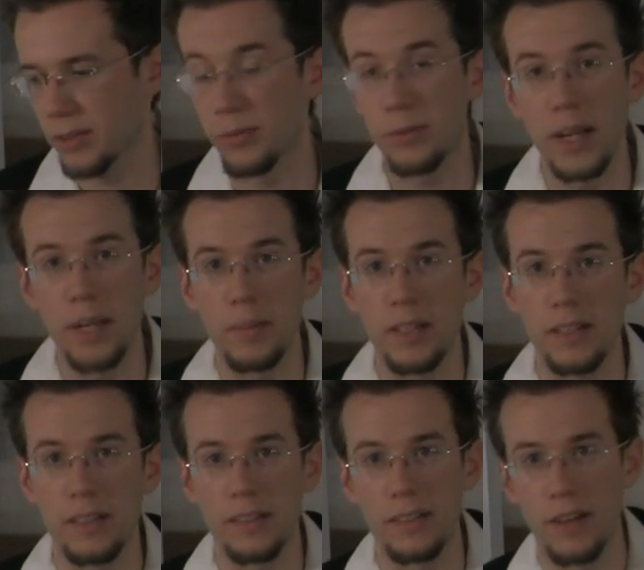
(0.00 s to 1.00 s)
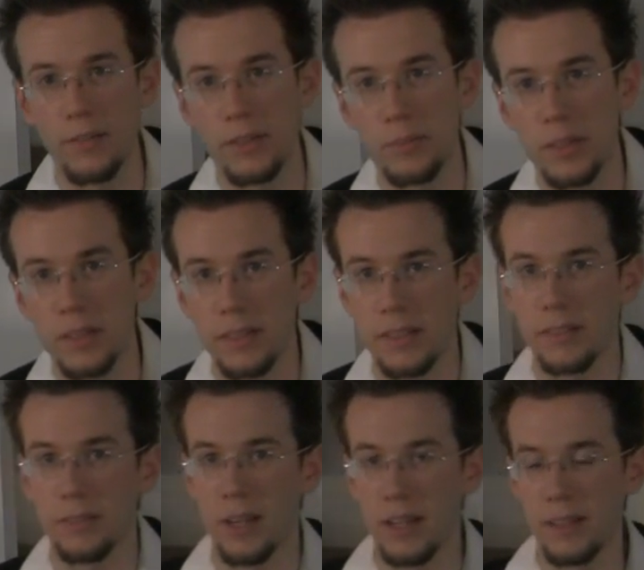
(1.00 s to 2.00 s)
framing of the building,
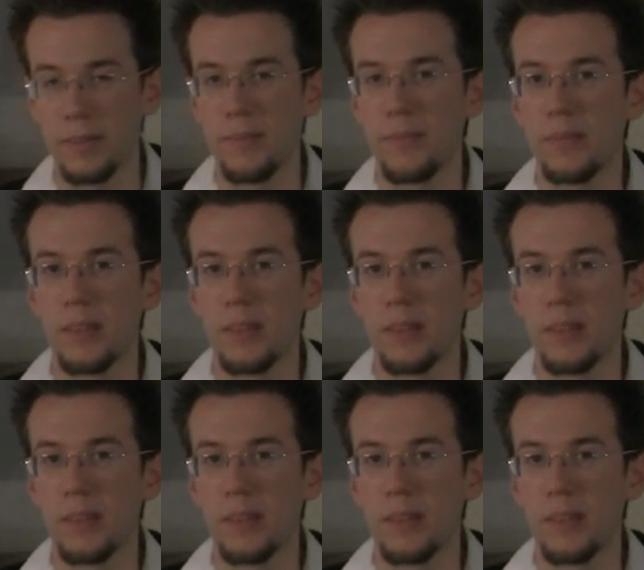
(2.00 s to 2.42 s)
right?